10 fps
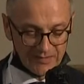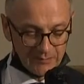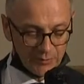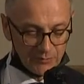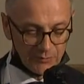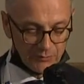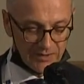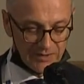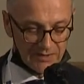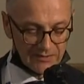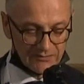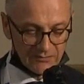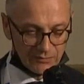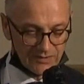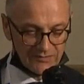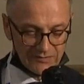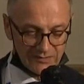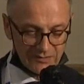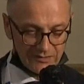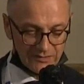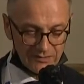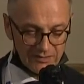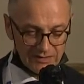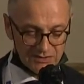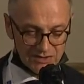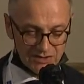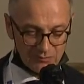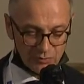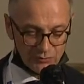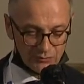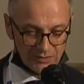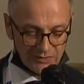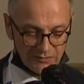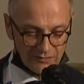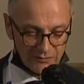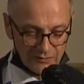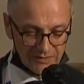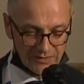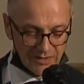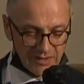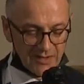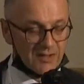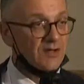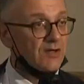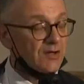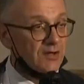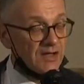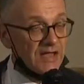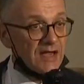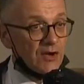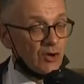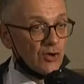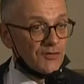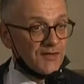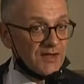one of the main topics is food security,